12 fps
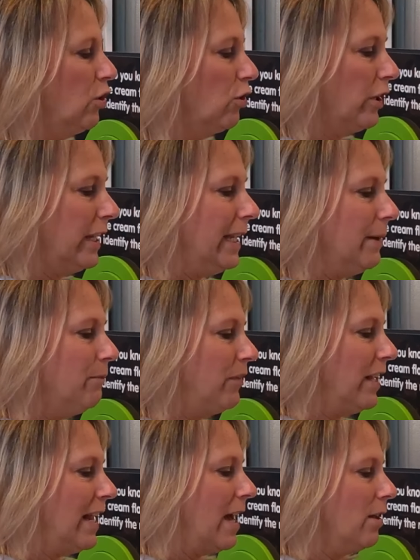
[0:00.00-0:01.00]
cream,
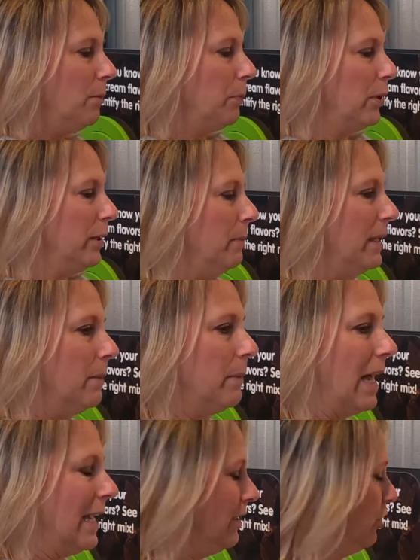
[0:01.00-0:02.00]
vanilla premium
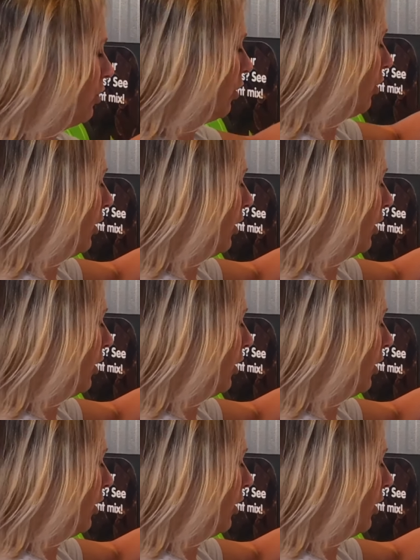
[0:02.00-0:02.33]
ice